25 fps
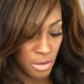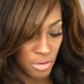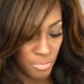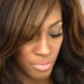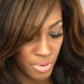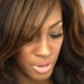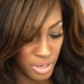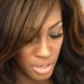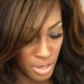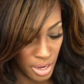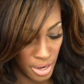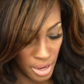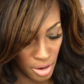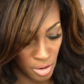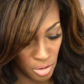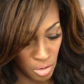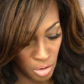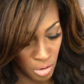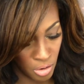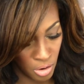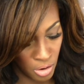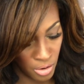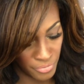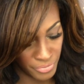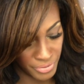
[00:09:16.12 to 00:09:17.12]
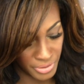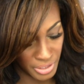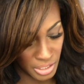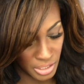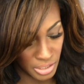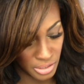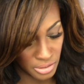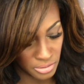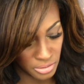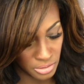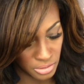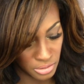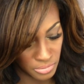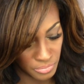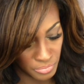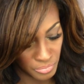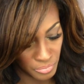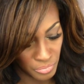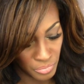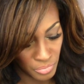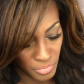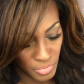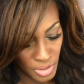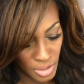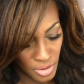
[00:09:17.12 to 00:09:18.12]
what do they call these?
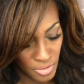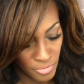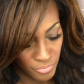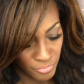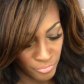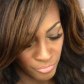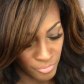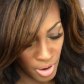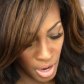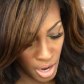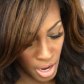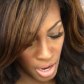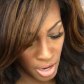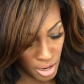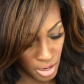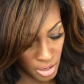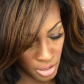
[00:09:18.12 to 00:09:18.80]
The